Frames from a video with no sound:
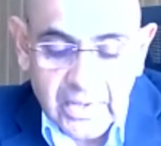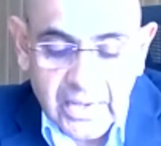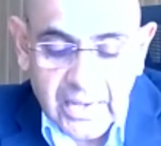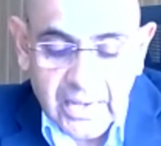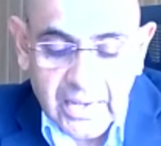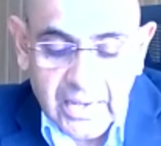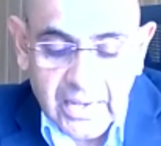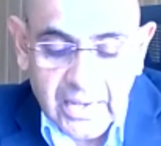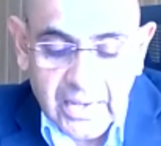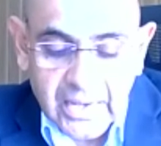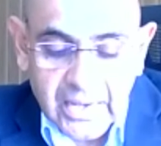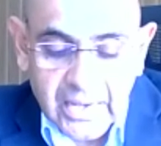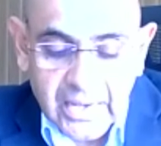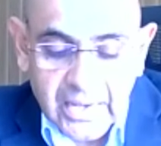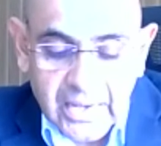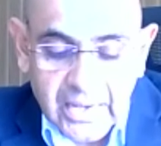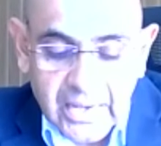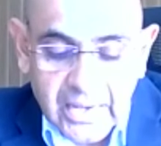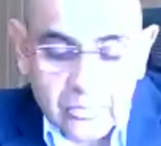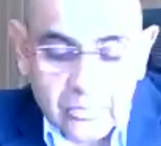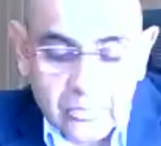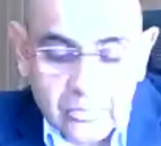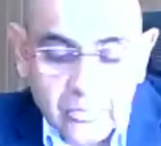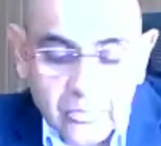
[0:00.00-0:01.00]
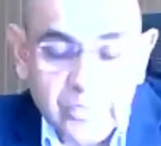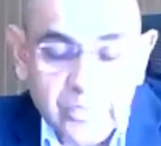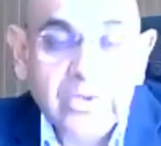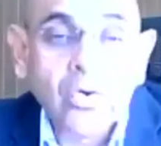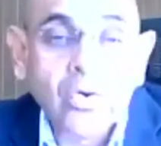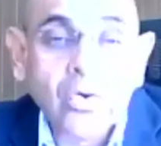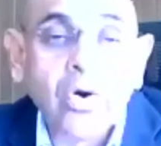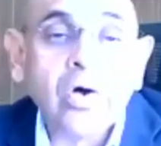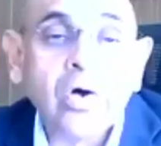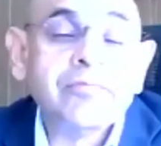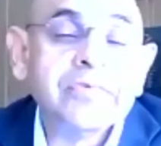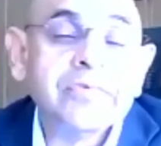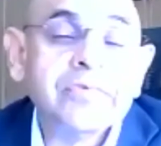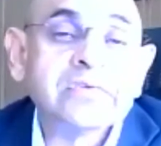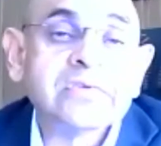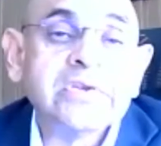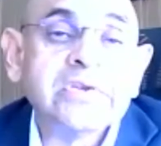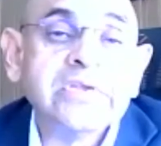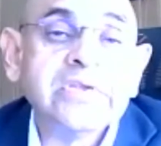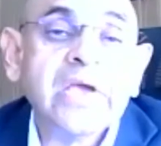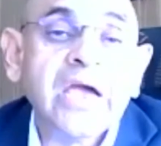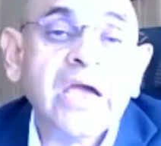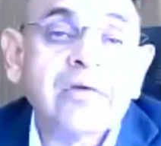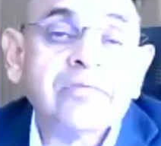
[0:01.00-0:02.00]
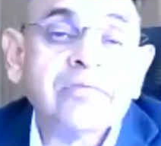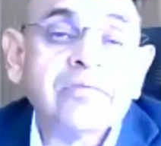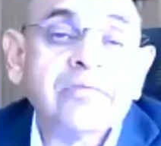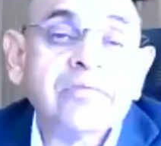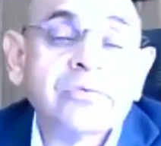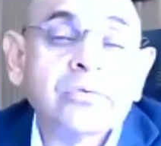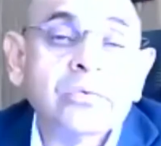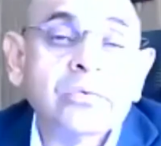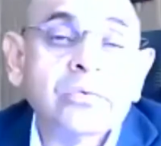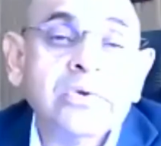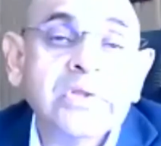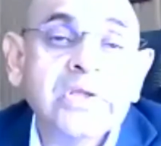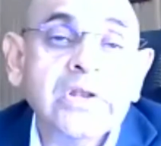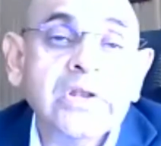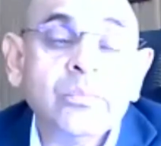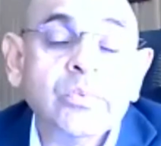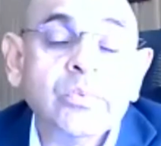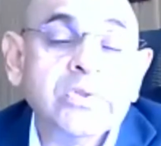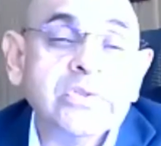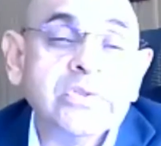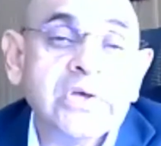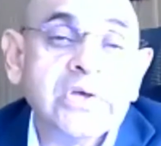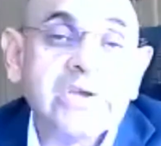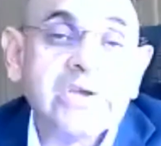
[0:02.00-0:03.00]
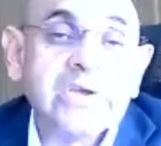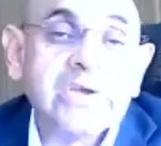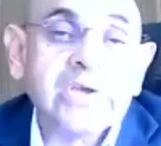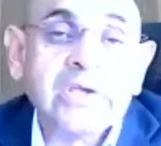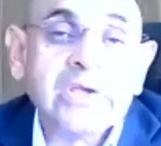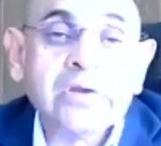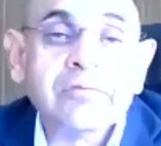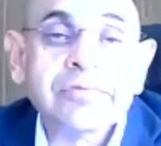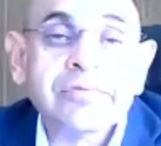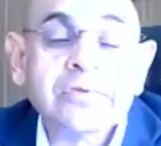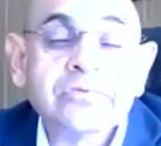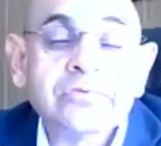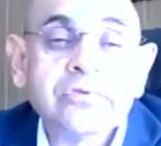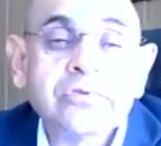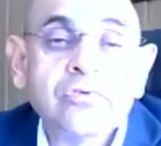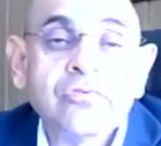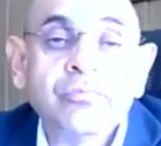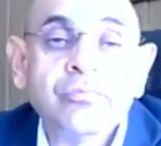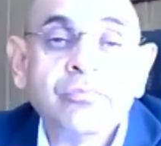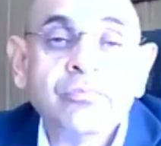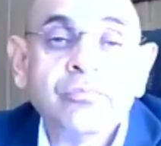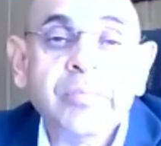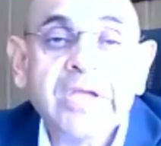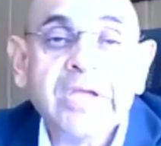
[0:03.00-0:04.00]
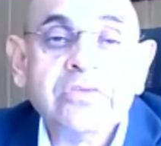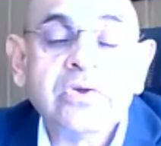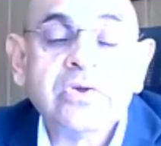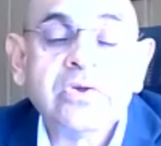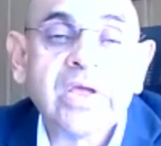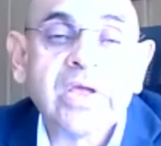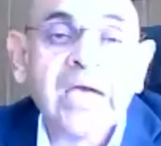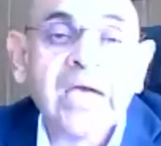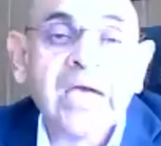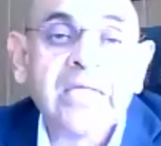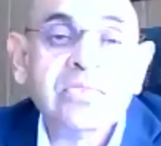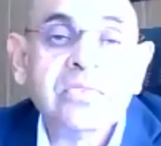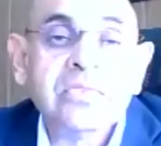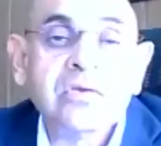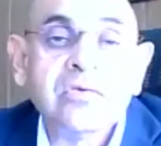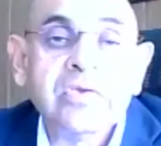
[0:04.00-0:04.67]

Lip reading: And we obviously have to deal with the influence of major and the